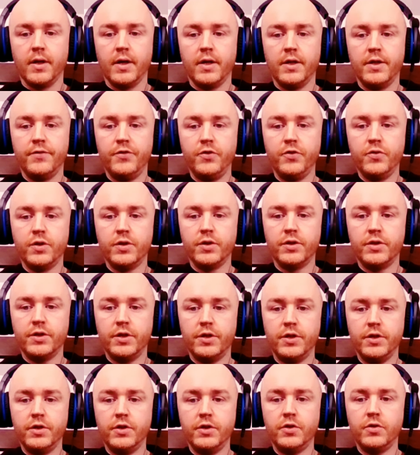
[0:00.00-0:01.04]
And if you
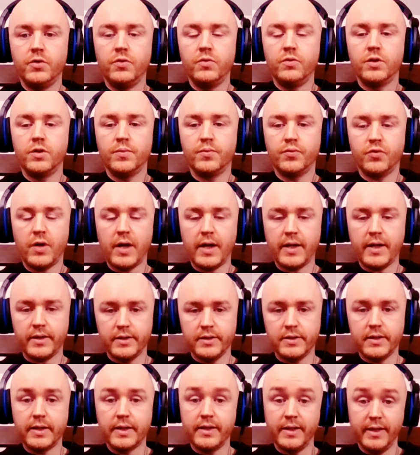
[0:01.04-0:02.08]
continue to
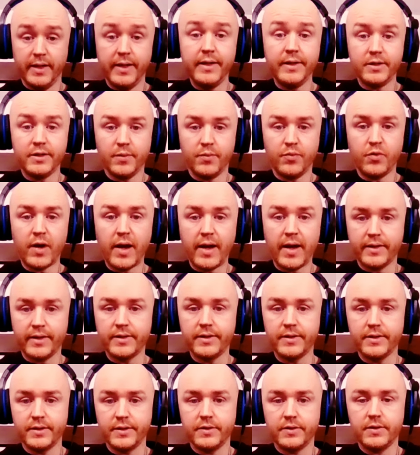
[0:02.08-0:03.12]
practice that, it is a
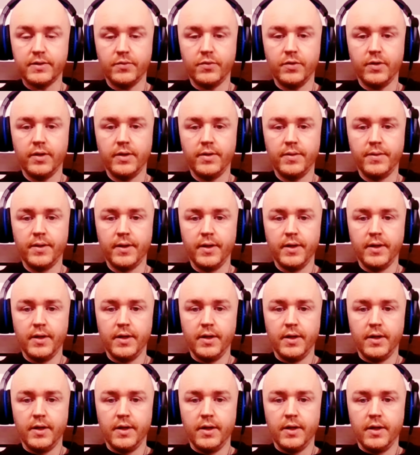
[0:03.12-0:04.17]
practice, right?
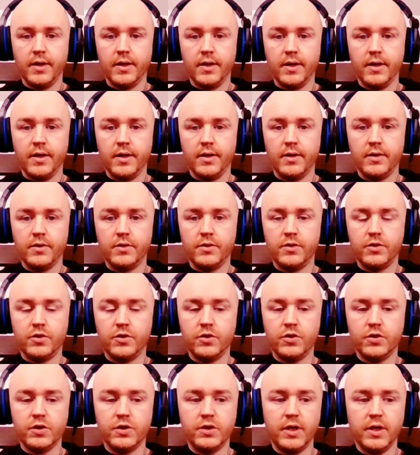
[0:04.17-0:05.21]

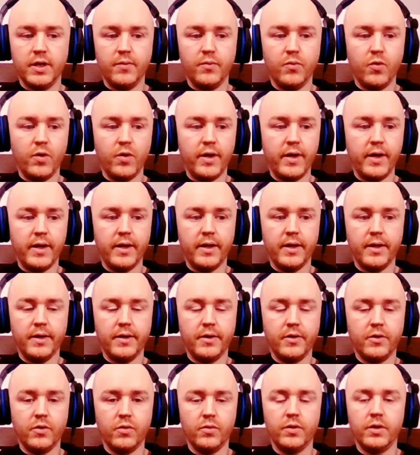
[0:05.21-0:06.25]
Just the same way,
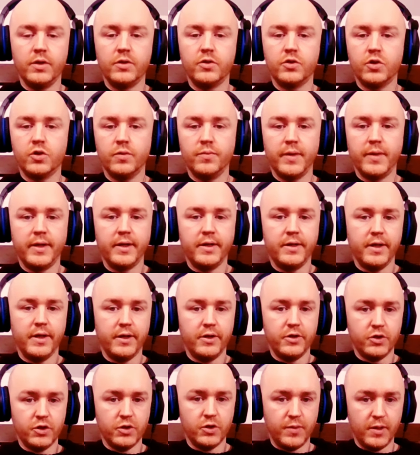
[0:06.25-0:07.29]
you know, in certain
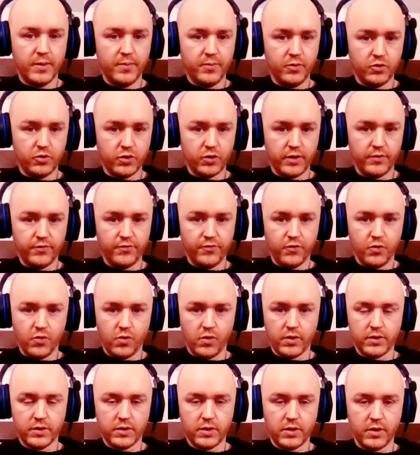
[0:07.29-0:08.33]
meditations, people try and
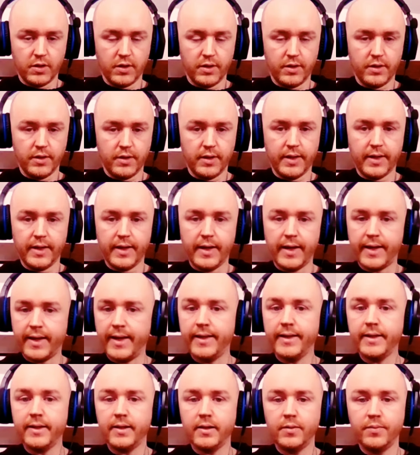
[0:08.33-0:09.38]
focus on a
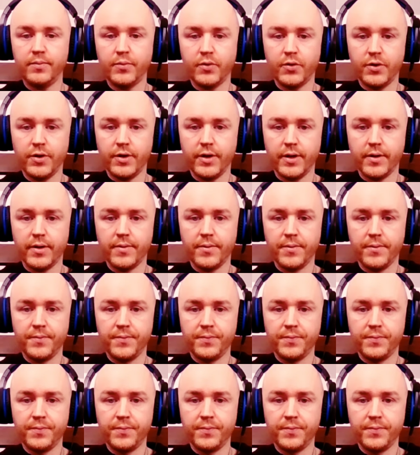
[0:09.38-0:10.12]
candle burning,